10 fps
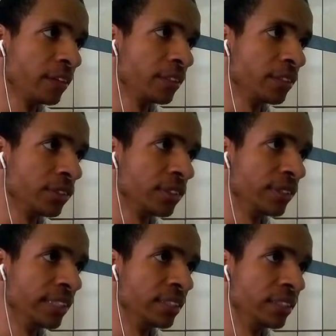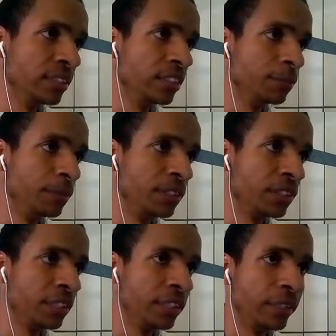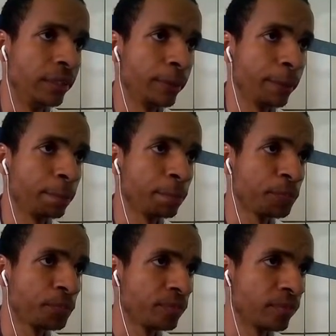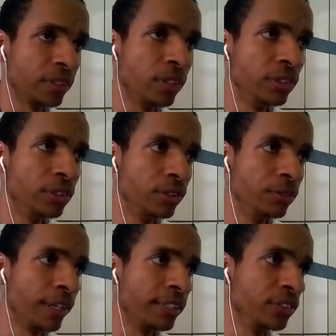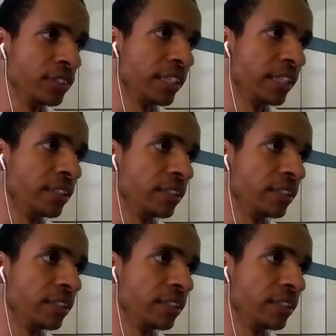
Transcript: so as you can see this picture here, going to the final state,